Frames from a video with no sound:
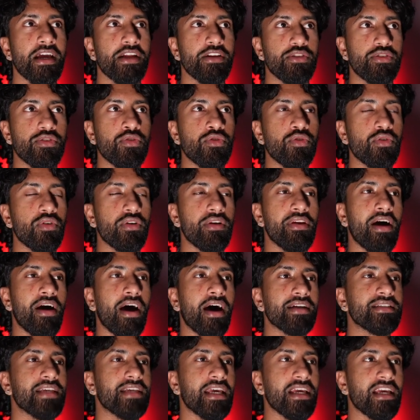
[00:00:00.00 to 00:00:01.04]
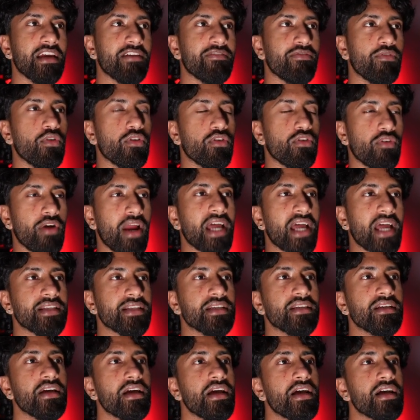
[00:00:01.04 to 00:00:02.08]
Do not take it for
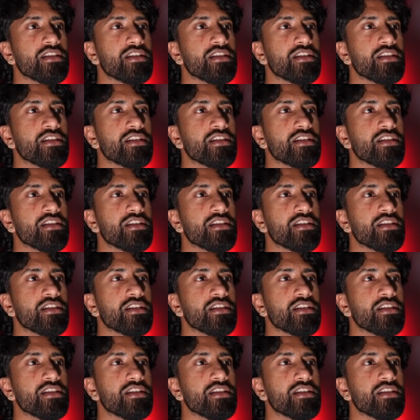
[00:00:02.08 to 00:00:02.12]
granted.